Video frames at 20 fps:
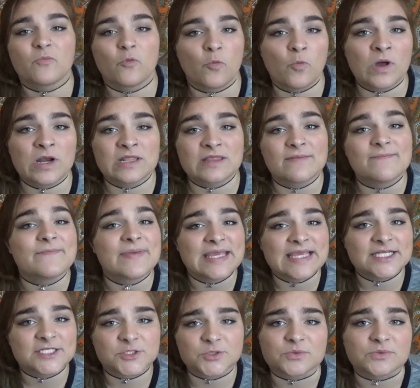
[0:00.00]
One of the
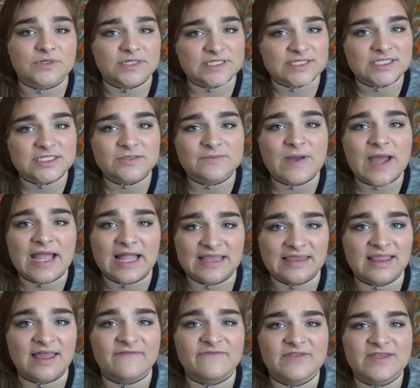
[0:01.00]
biggest reasons why I
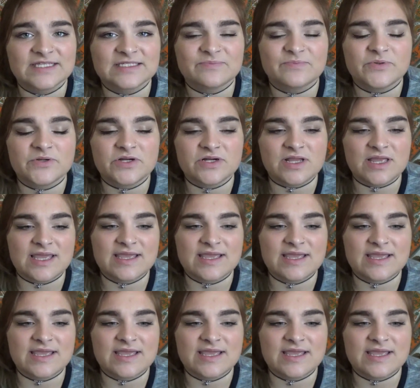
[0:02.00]
love this book,